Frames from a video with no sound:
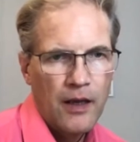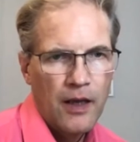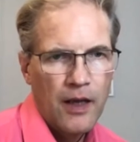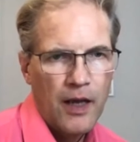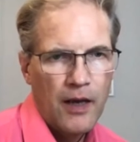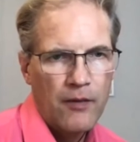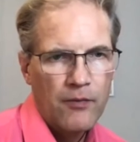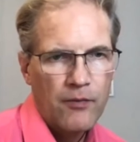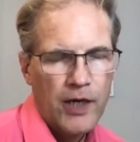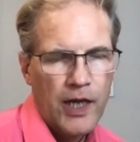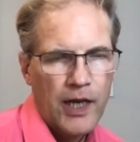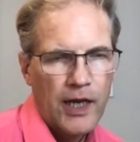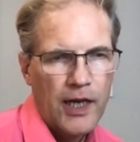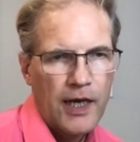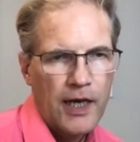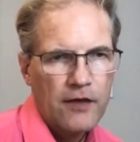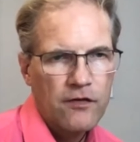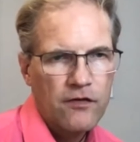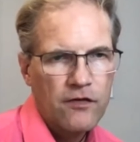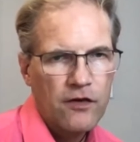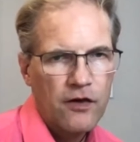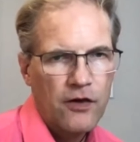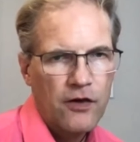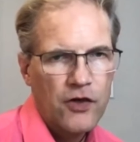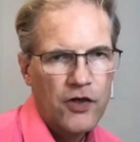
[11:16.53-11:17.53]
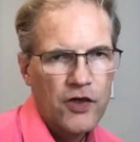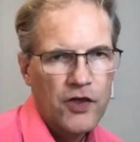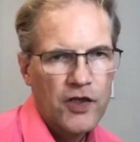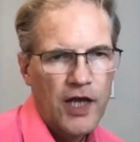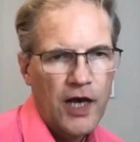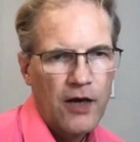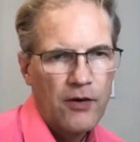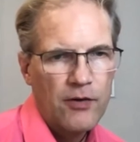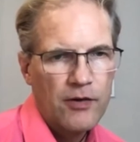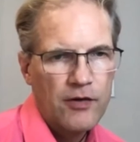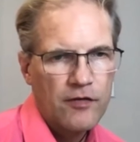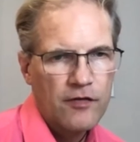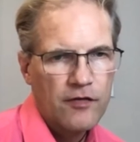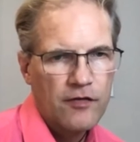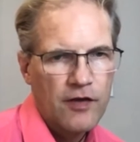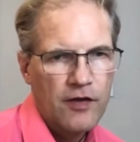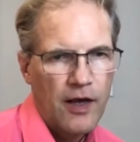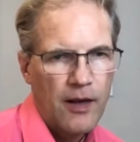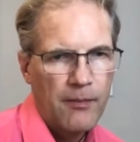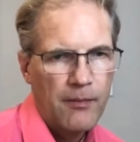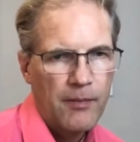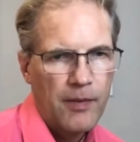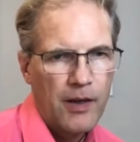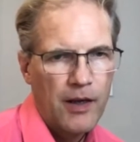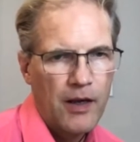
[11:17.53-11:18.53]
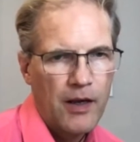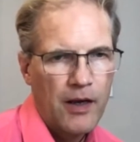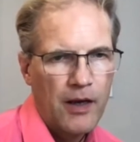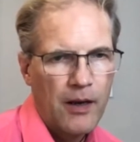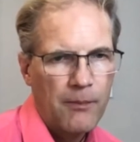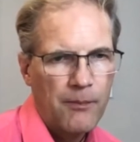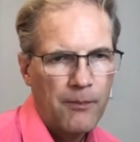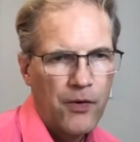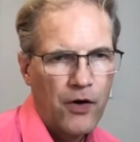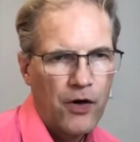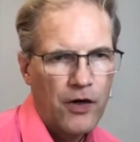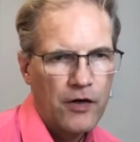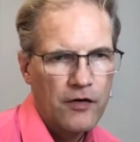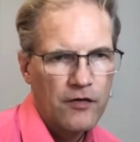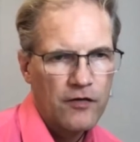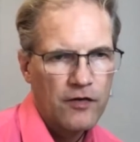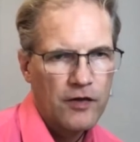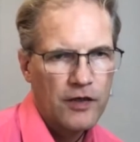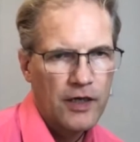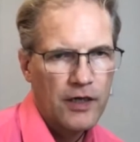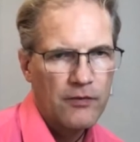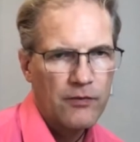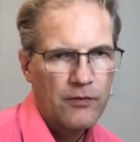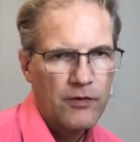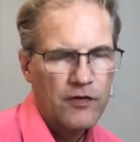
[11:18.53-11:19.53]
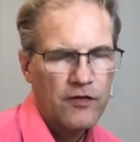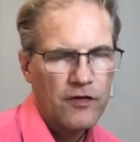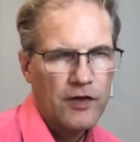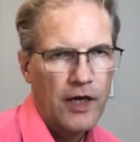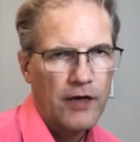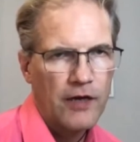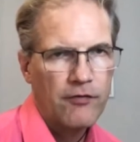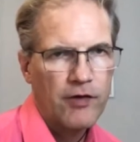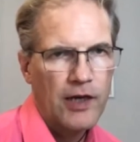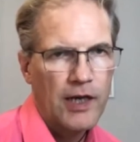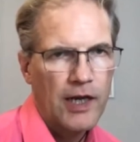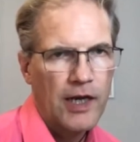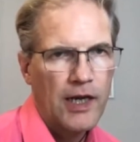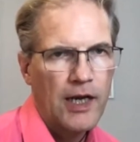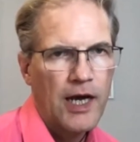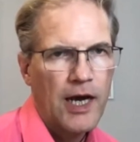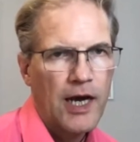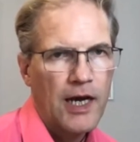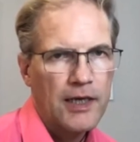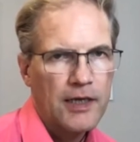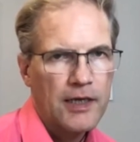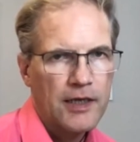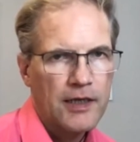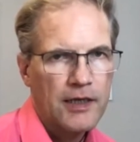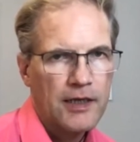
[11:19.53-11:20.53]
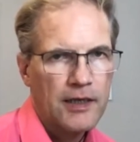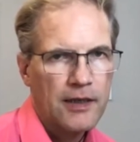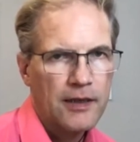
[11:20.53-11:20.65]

And what I like to look now is some parts here which I really like.